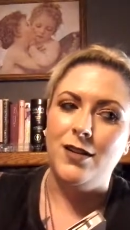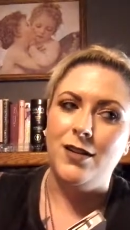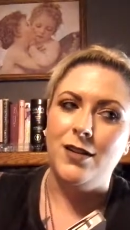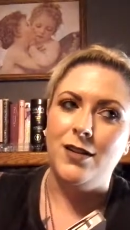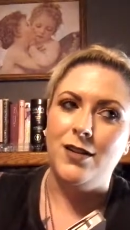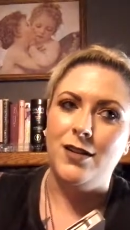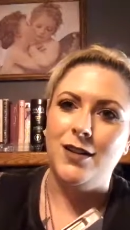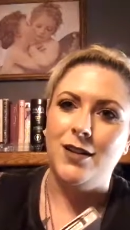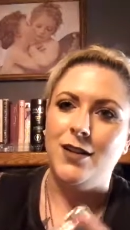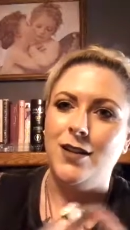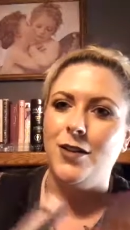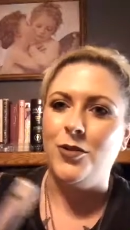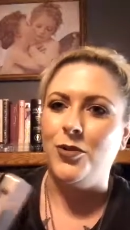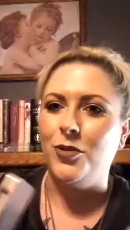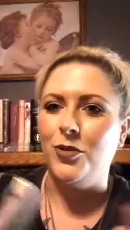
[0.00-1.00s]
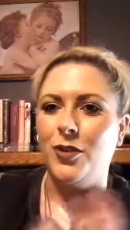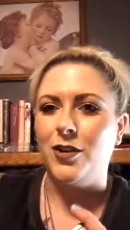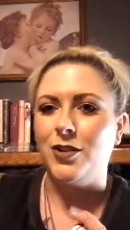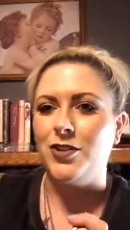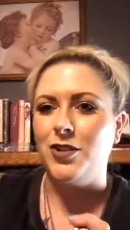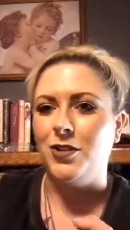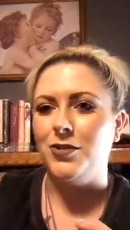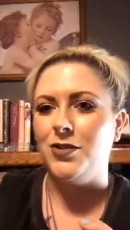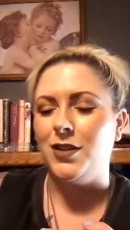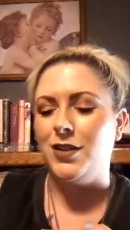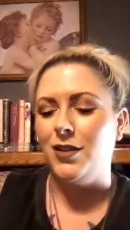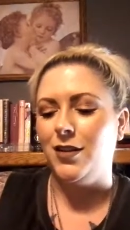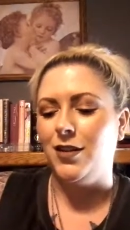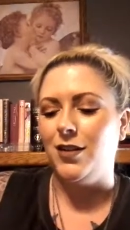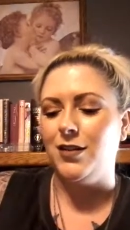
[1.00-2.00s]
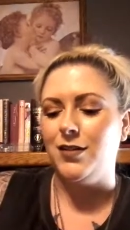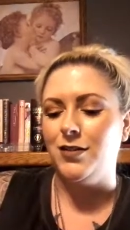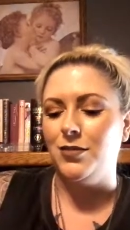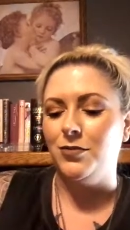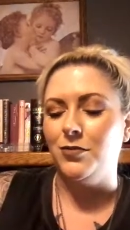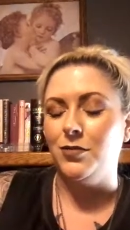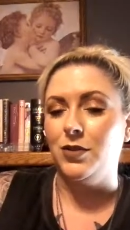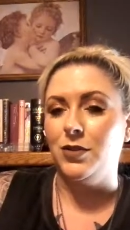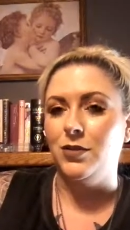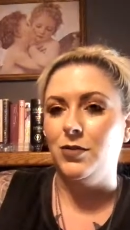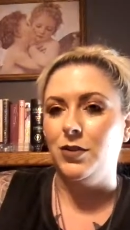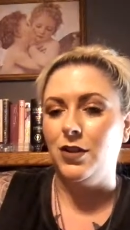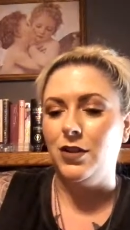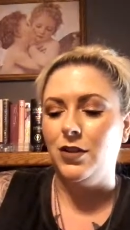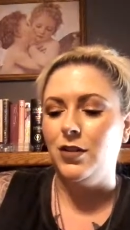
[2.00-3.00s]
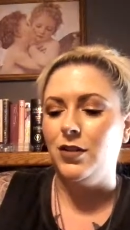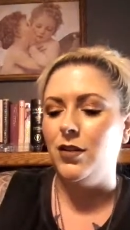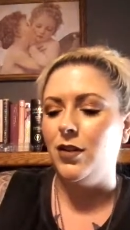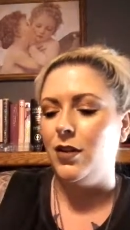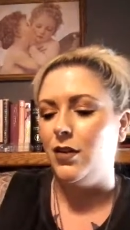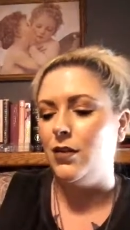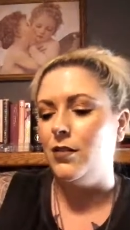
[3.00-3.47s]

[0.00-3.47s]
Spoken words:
and any other LORAC shadows I can get because they're really, really good.